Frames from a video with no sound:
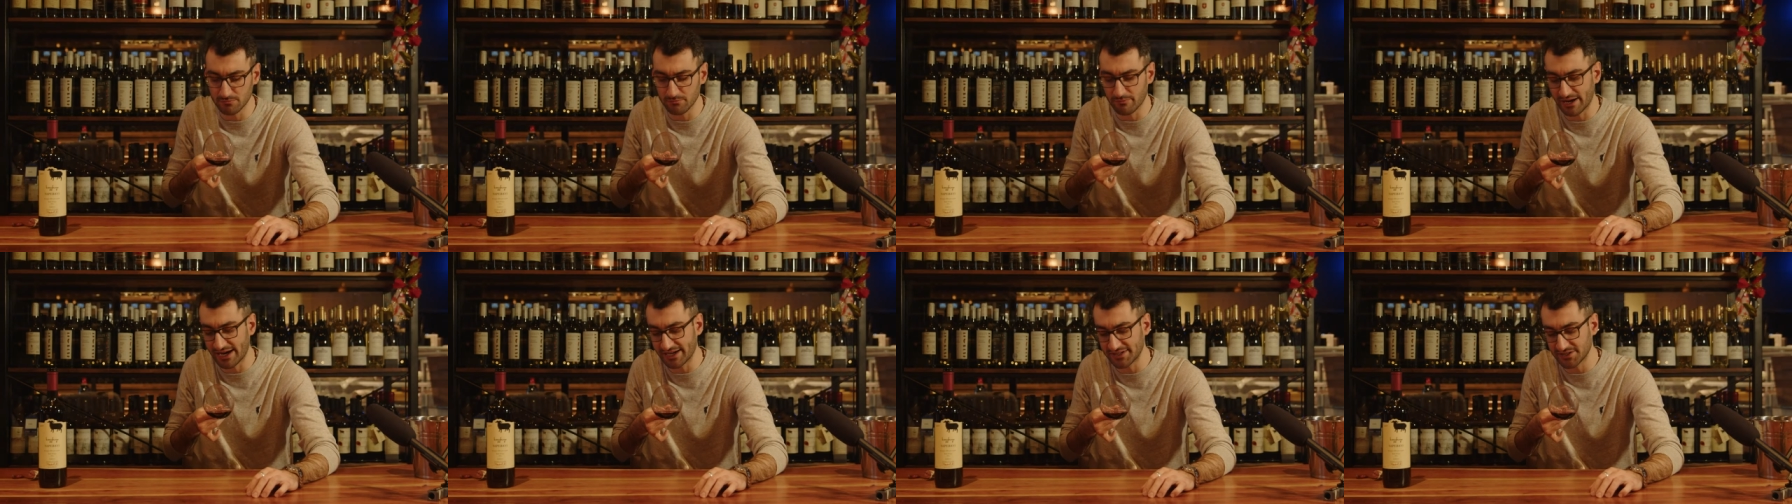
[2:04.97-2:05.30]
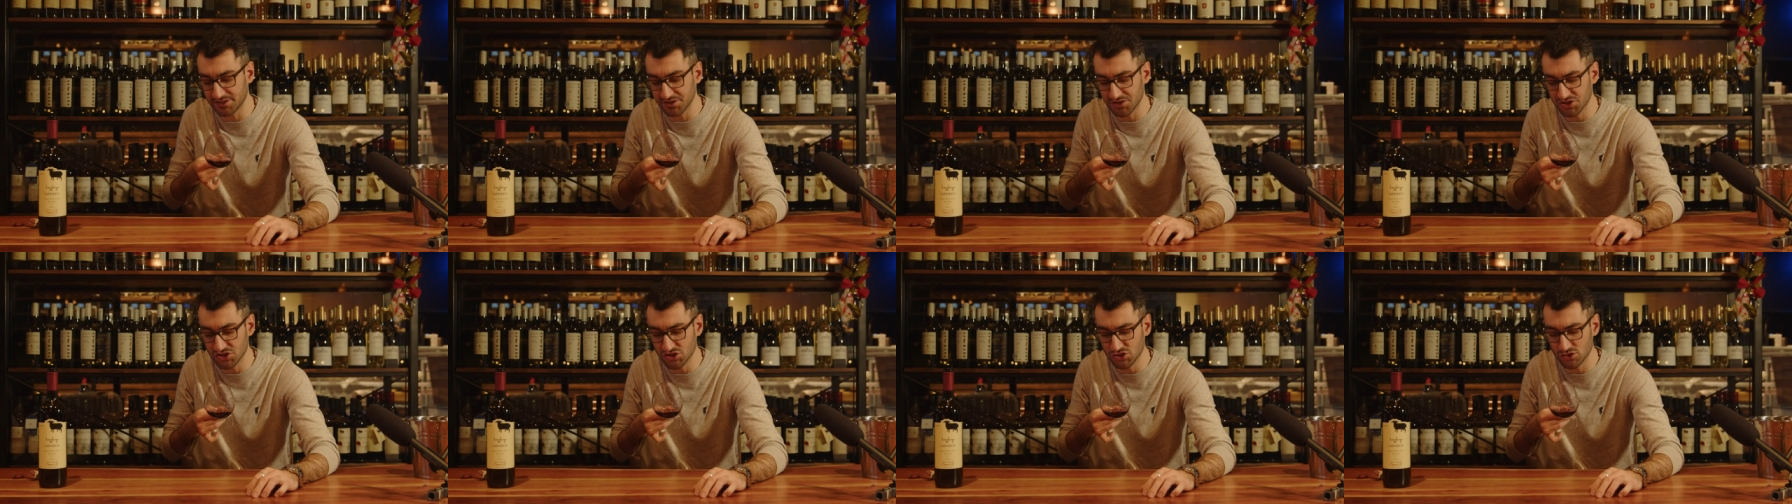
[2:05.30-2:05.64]

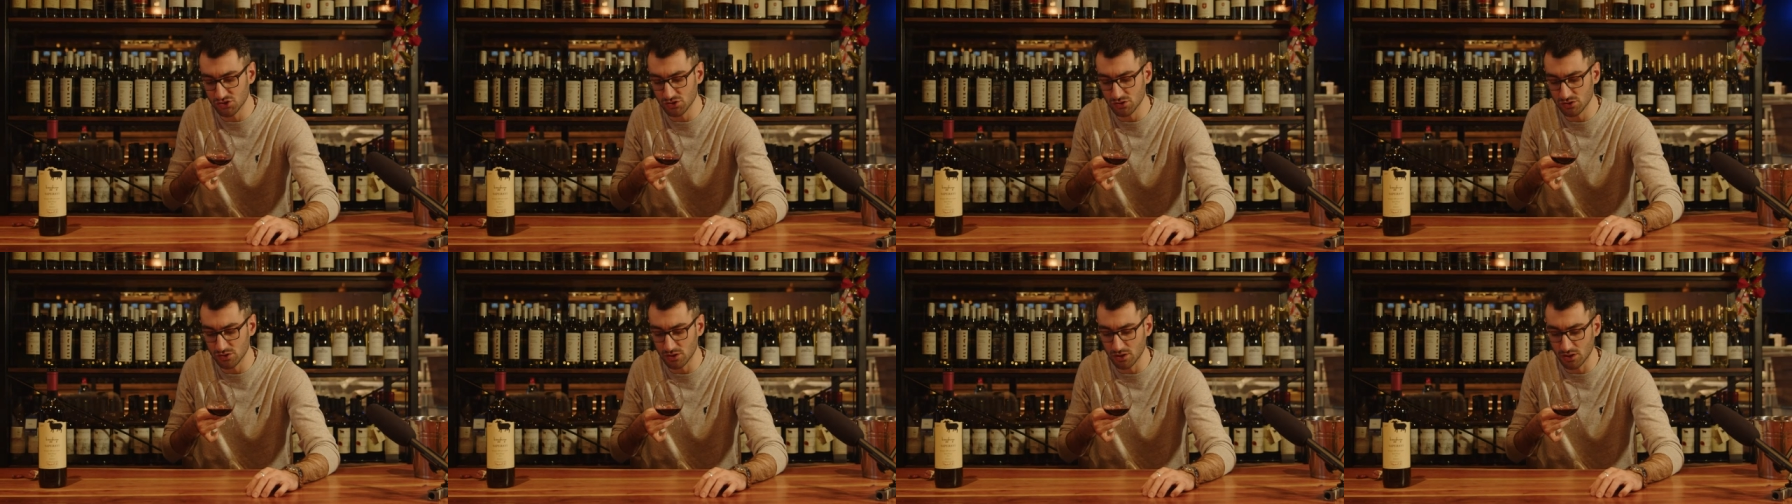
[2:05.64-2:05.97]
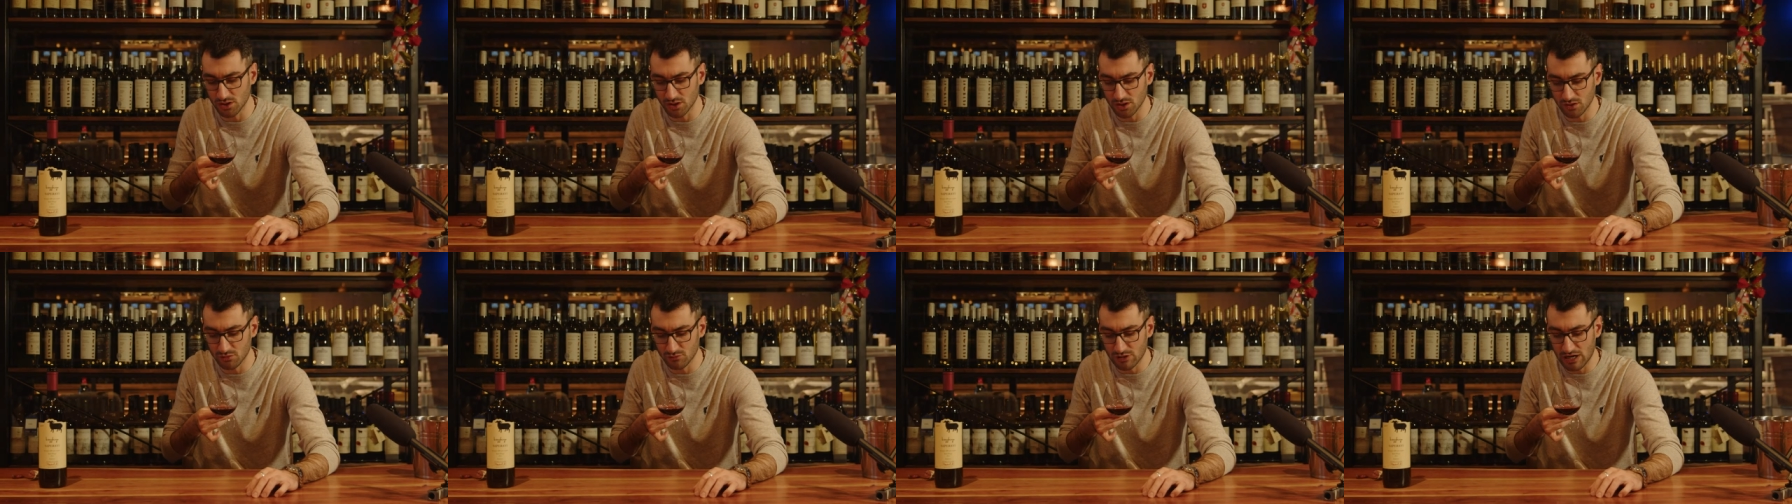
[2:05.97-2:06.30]
minus
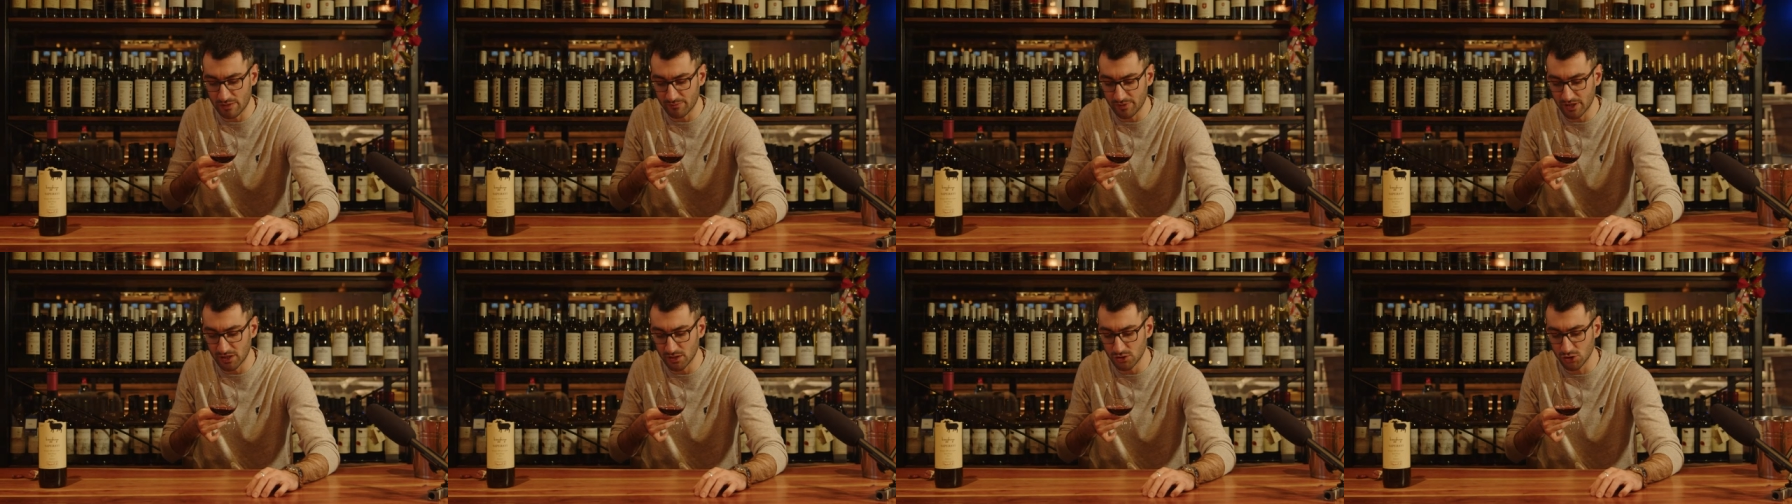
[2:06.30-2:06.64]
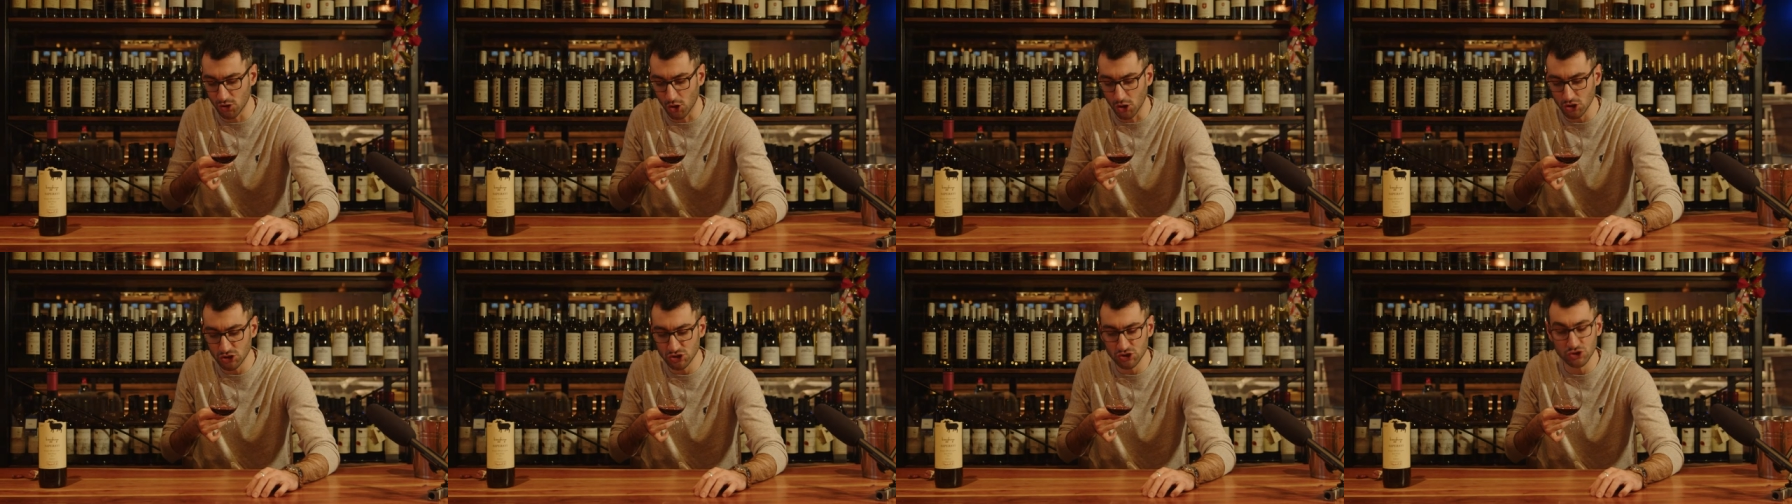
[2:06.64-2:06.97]
uh, ruby,
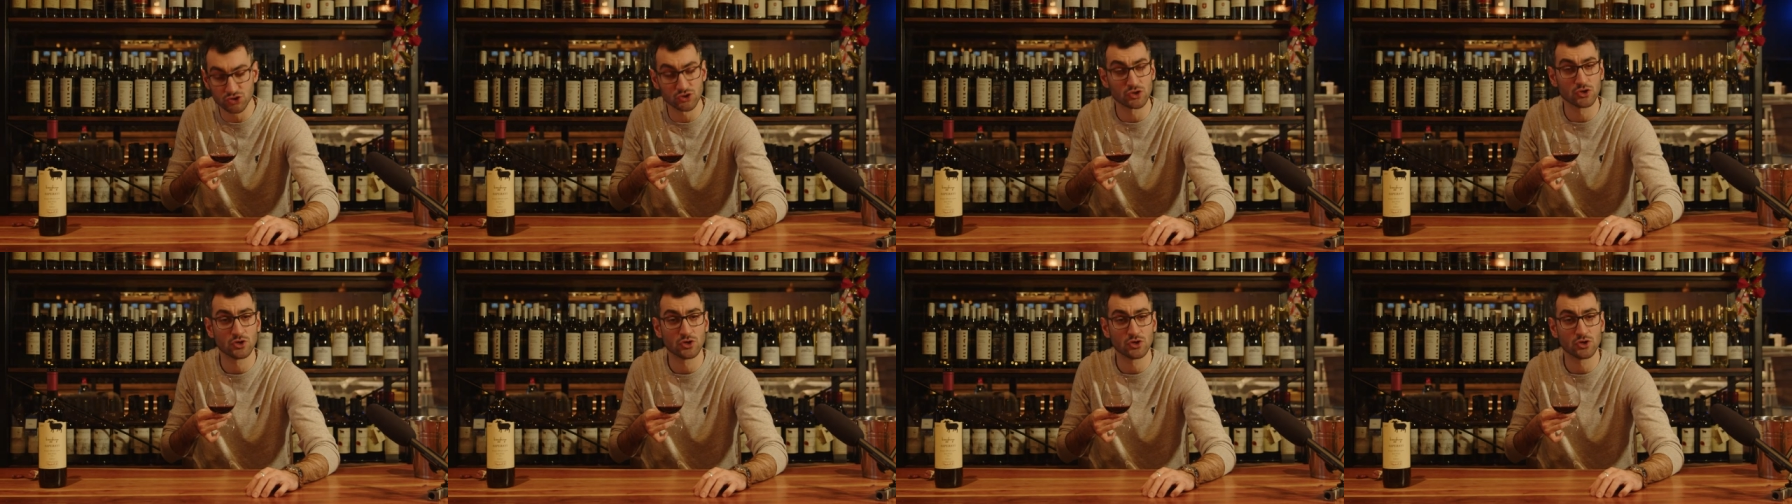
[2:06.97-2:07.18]
not